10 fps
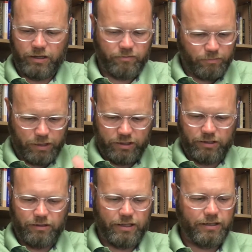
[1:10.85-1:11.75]
I'll remind
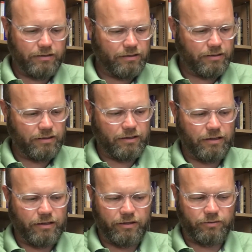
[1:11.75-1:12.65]
you of that
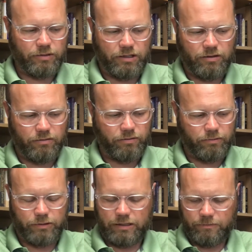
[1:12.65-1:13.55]
uh, as we go
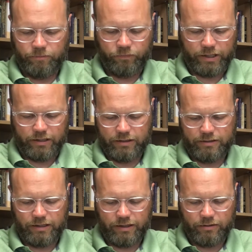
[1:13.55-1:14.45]
through it uh,
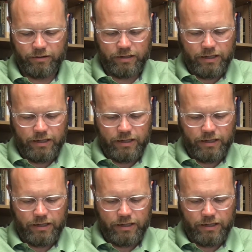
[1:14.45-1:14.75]
together.